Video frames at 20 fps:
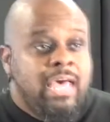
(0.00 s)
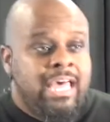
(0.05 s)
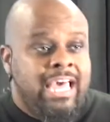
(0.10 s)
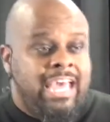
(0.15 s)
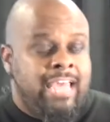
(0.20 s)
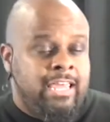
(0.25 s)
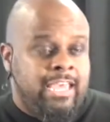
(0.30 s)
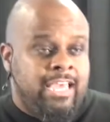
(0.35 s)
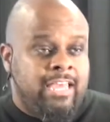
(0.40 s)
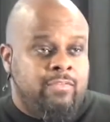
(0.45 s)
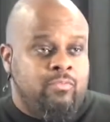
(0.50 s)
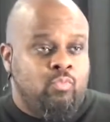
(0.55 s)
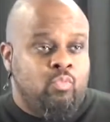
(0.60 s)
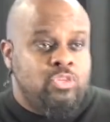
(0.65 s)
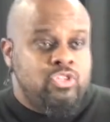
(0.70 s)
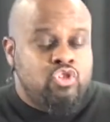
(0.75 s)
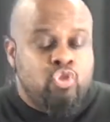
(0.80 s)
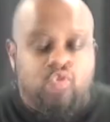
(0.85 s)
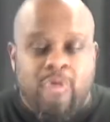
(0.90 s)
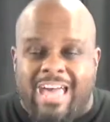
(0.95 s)
And, and
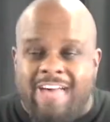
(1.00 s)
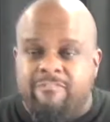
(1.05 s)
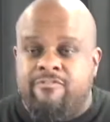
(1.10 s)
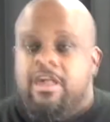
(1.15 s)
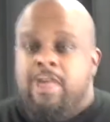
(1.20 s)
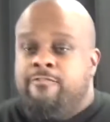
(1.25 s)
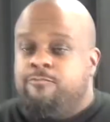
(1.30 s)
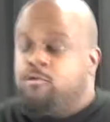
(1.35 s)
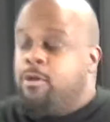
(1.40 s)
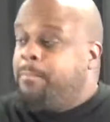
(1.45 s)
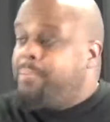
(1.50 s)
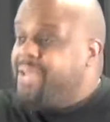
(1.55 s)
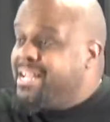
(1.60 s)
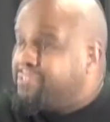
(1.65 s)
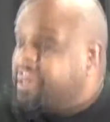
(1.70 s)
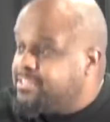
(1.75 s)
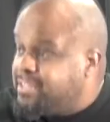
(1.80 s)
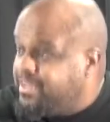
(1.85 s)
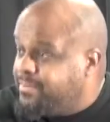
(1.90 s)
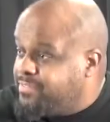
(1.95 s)
when you have
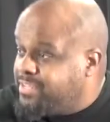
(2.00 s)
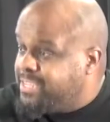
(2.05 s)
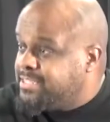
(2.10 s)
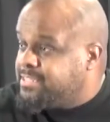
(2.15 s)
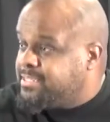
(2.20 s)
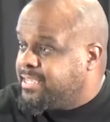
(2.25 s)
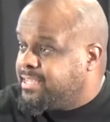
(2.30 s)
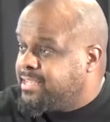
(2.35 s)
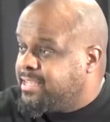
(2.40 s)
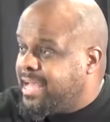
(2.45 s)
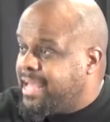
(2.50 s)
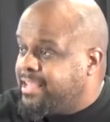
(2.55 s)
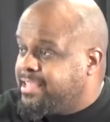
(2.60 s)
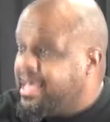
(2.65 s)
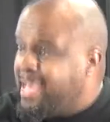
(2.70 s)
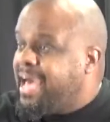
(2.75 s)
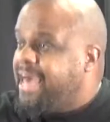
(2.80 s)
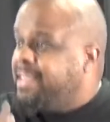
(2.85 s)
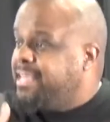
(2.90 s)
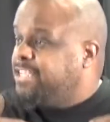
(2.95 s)
repented of this and God,
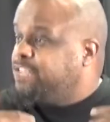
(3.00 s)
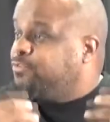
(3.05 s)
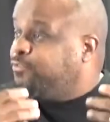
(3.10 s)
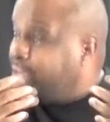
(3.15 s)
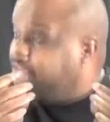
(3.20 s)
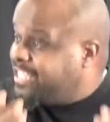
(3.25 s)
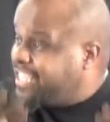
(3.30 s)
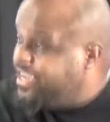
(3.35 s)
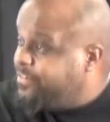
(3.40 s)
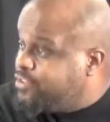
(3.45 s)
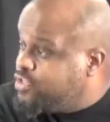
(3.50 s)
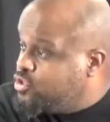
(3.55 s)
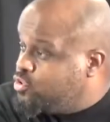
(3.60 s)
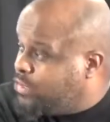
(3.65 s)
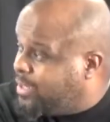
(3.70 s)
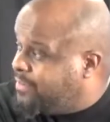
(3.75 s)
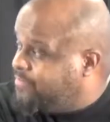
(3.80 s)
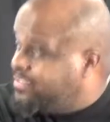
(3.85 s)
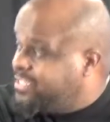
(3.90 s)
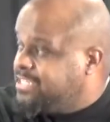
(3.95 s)
God has forgiven you
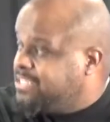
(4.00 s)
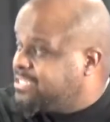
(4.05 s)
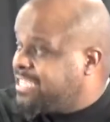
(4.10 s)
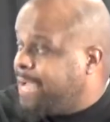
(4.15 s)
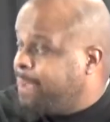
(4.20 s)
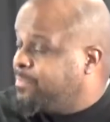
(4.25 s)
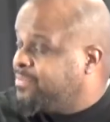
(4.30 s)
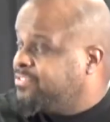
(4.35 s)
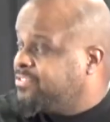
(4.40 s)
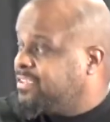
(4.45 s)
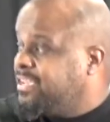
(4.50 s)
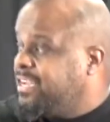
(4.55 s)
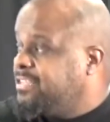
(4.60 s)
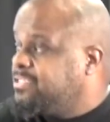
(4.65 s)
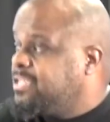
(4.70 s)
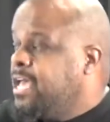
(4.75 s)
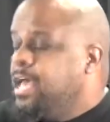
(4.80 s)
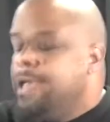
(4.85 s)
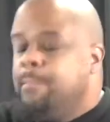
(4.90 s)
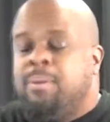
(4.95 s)
of these type of
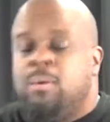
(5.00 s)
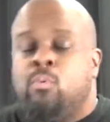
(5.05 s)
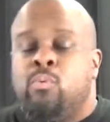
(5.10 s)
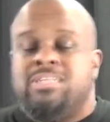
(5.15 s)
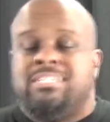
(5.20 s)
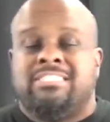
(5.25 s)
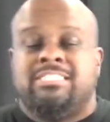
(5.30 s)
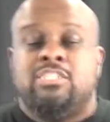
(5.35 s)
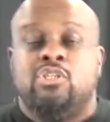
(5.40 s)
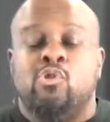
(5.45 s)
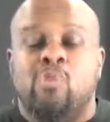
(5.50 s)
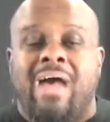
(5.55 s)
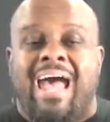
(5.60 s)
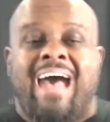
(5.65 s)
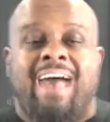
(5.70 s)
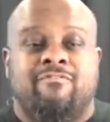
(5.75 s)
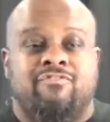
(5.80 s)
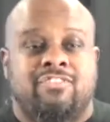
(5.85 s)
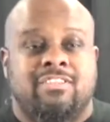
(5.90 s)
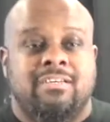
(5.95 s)
sins, but we still
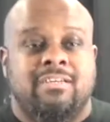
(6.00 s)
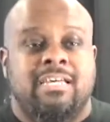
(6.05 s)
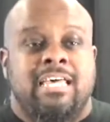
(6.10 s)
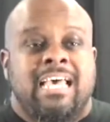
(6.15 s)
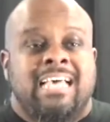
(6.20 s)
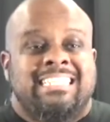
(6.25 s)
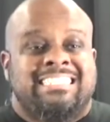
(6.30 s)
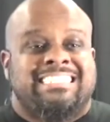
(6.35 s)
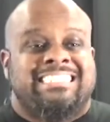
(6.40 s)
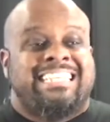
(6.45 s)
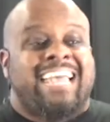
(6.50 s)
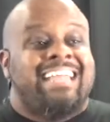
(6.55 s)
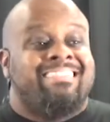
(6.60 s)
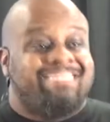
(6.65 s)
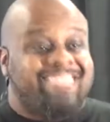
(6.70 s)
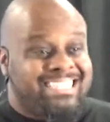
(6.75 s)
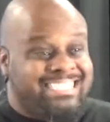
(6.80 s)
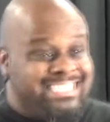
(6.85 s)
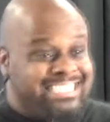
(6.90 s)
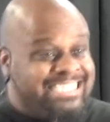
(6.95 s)
have to
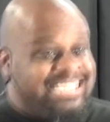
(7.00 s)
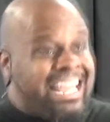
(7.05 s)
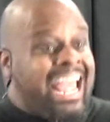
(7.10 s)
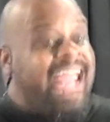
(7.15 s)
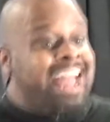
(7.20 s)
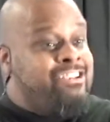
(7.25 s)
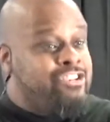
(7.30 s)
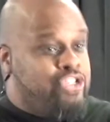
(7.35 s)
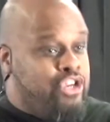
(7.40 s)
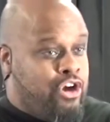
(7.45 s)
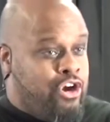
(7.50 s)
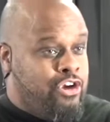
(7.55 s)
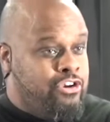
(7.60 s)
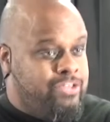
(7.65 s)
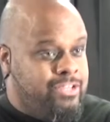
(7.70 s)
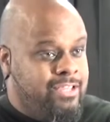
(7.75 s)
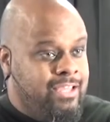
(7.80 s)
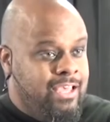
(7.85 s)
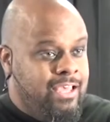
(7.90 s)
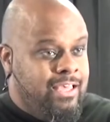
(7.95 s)
set the
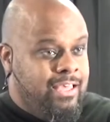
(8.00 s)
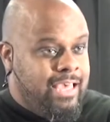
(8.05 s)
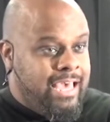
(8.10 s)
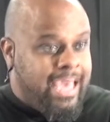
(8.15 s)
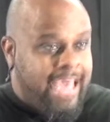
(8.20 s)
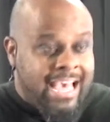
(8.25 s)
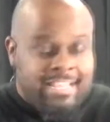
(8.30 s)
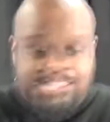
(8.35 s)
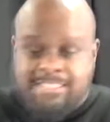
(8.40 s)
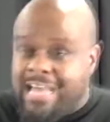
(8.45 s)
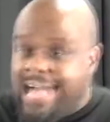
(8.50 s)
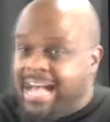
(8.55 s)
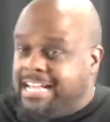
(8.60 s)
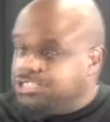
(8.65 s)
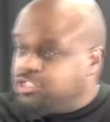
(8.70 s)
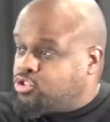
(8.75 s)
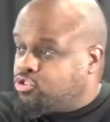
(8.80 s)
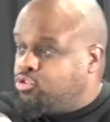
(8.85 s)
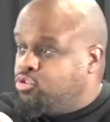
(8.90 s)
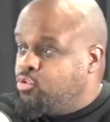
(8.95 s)
standard as
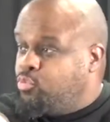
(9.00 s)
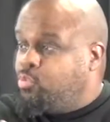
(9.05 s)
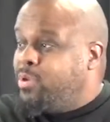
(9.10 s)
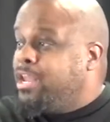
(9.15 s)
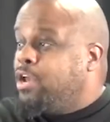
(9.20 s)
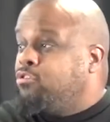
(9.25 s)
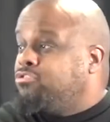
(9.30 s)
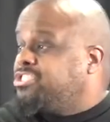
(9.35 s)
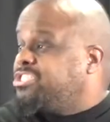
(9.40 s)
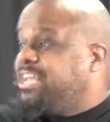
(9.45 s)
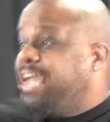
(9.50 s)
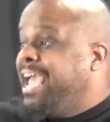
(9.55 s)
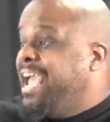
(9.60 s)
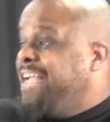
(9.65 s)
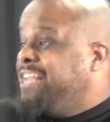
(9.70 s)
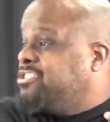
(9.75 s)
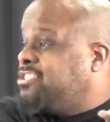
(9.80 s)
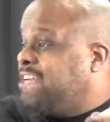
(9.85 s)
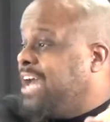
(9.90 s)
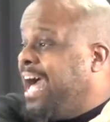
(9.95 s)
God's truth. We don't
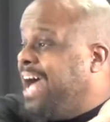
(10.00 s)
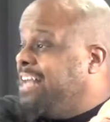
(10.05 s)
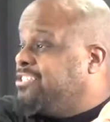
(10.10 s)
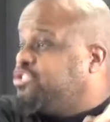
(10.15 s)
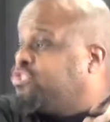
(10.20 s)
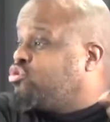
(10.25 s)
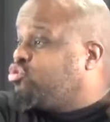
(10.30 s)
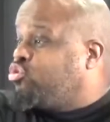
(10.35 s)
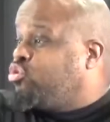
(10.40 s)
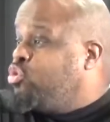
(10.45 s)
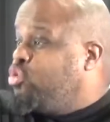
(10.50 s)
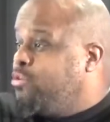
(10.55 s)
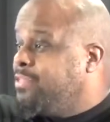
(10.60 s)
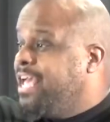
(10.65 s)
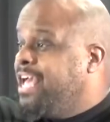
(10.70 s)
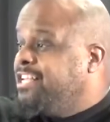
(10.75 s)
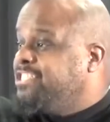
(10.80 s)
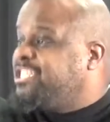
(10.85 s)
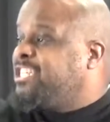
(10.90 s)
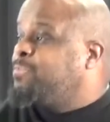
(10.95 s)
change God's truth
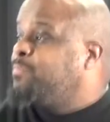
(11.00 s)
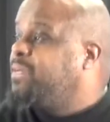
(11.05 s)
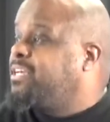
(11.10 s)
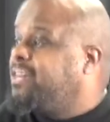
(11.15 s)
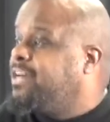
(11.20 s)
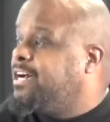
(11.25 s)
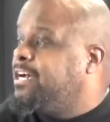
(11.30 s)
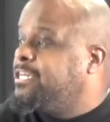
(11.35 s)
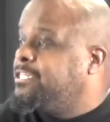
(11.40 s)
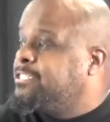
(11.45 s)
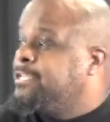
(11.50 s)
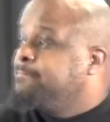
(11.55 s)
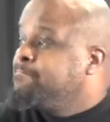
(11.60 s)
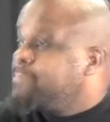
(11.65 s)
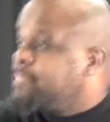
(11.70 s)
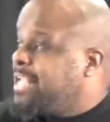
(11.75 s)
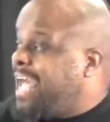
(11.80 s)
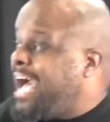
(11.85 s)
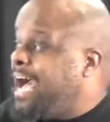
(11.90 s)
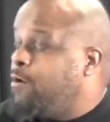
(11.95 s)
just because
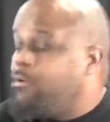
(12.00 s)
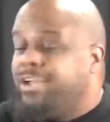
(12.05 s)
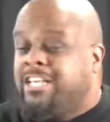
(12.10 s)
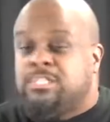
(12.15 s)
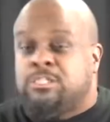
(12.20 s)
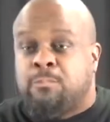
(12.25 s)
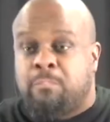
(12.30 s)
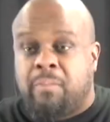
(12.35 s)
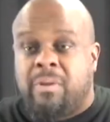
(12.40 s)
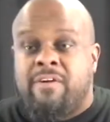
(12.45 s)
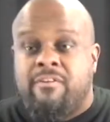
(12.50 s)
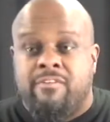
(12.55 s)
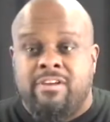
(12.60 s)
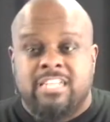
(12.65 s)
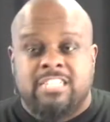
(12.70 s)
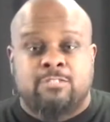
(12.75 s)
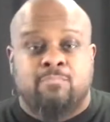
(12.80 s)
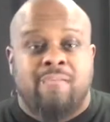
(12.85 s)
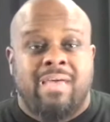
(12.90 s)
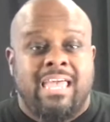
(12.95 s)
our
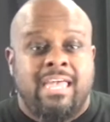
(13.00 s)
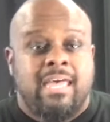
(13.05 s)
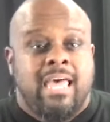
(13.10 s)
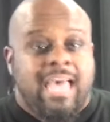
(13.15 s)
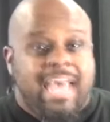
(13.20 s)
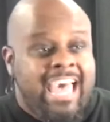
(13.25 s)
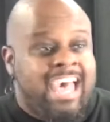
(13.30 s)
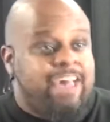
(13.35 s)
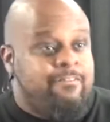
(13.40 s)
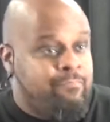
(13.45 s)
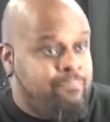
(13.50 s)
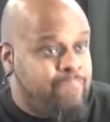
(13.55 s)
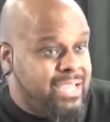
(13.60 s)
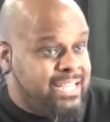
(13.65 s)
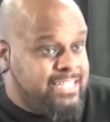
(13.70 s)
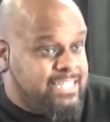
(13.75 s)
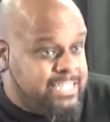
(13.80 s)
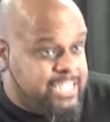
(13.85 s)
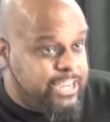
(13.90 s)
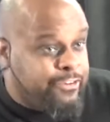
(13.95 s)
experience may have
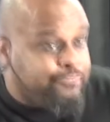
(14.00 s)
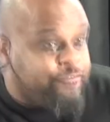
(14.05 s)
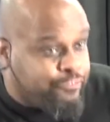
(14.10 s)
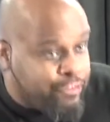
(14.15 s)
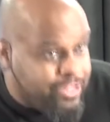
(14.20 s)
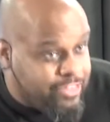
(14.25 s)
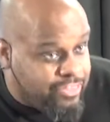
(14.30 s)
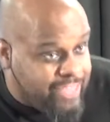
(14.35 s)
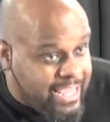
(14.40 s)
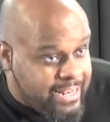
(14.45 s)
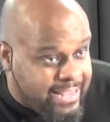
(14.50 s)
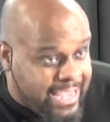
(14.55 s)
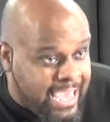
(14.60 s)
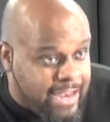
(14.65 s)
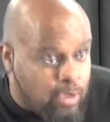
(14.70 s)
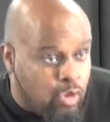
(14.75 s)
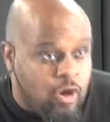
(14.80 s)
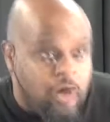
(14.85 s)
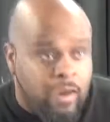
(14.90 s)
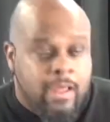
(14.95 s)
been different than
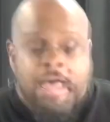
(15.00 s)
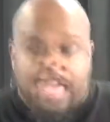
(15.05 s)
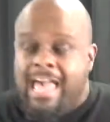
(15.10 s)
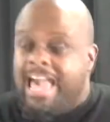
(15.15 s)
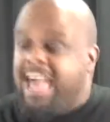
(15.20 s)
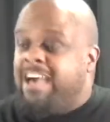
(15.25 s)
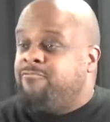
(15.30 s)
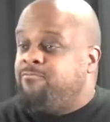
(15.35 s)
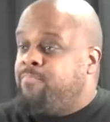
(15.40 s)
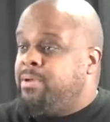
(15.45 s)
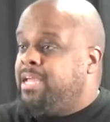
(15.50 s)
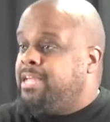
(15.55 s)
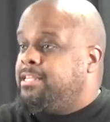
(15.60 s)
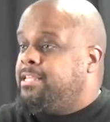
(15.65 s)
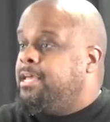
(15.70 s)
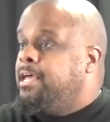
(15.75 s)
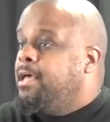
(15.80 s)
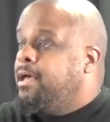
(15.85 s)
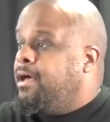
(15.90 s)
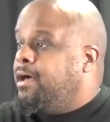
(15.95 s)
that or have
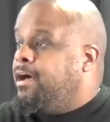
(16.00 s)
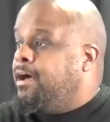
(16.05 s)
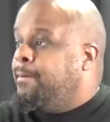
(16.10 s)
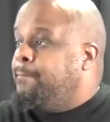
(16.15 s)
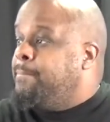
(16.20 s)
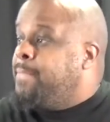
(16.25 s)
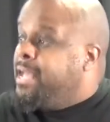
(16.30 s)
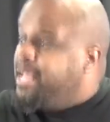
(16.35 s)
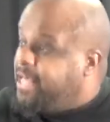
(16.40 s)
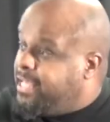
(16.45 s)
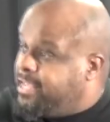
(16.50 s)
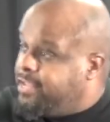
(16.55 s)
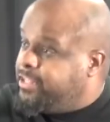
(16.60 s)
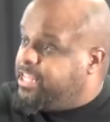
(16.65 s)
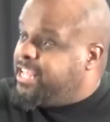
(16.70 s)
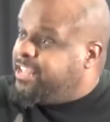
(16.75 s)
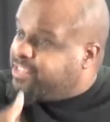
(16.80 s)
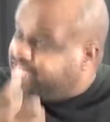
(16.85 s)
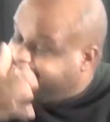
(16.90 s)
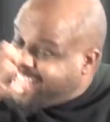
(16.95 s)
been um,
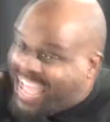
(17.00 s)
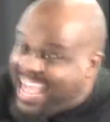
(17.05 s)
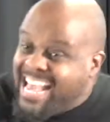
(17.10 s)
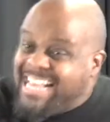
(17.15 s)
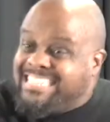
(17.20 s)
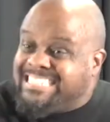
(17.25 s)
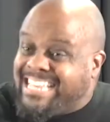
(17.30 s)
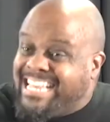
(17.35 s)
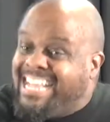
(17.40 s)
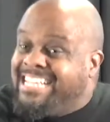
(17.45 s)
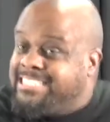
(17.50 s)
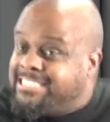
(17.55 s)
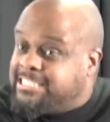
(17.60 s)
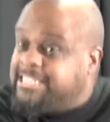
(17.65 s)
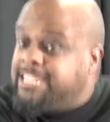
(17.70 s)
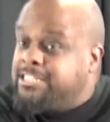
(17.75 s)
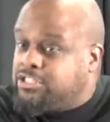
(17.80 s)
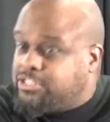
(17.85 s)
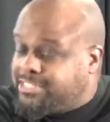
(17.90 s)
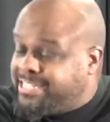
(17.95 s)
engaged in
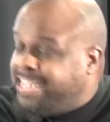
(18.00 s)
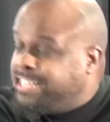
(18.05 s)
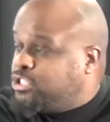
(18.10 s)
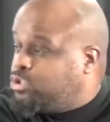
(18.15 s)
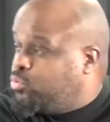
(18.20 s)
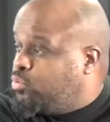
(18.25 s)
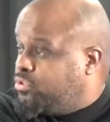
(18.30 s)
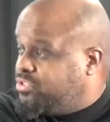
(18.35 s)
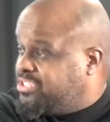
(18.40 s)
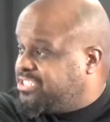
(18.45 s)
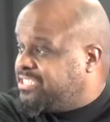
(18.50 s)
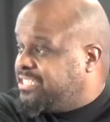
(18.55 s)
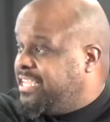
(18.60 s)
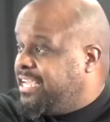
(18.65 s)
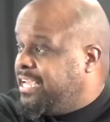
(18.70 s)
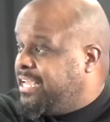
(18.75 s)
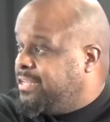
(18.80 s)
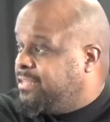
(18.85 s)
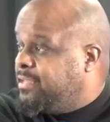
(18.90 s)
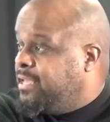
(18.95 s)
sexual
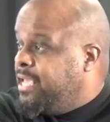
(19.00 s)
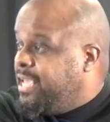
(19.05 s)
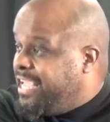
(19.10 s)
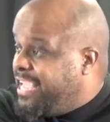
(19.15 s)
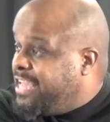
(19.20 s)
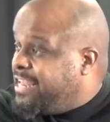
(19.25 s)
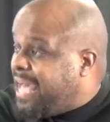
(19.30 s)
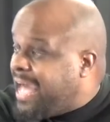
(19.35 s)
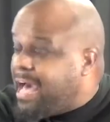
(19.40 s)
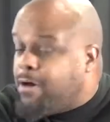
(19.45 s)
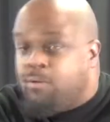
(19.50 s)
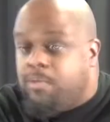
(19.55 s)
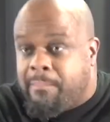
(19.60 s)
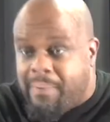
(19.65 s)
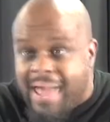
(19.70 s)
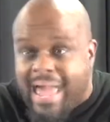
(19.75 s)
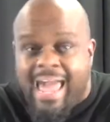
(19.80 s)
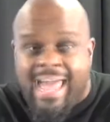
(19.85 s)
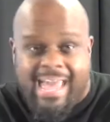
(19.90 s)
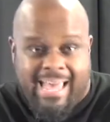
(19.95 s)
sin in our
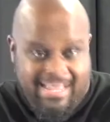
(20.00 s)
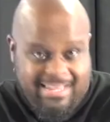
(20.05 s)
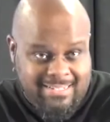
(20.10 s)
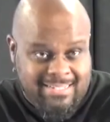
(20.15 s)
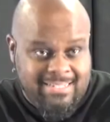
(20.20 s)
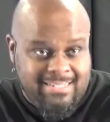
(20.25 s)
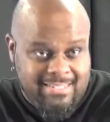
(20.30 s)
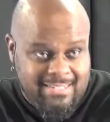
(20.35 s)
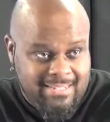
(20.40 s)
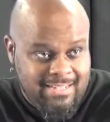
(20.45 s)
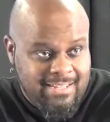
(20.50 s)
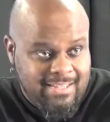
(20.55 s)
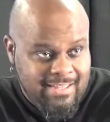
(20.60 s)
past.